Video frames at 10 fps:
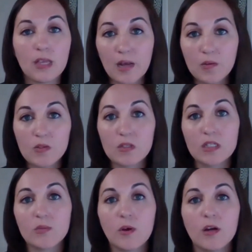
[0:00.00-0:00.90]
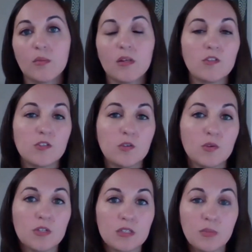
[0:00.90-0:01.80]
or counseling departments,
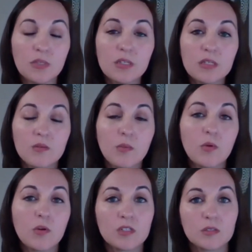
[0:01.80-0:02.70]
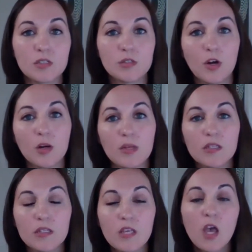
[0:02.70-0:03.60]
your disability support
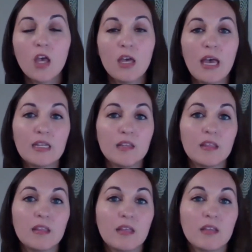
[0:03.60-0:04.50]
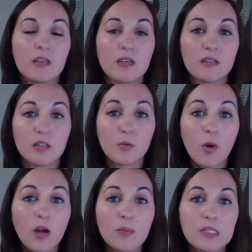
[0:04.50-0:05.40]
departments, anything that the
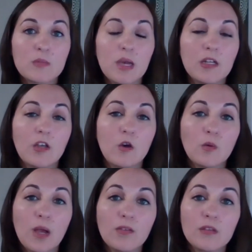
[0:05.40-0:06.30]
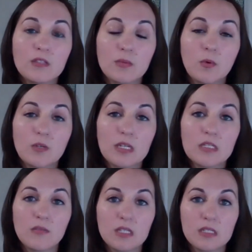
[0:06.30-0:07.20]
departments might know around the support
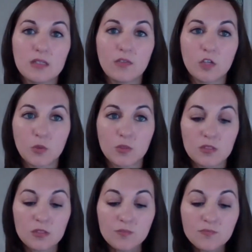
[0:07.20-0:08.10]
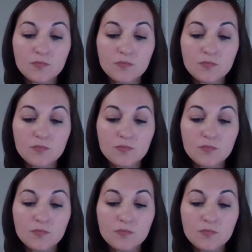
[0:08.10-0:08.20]
needs of these individuals.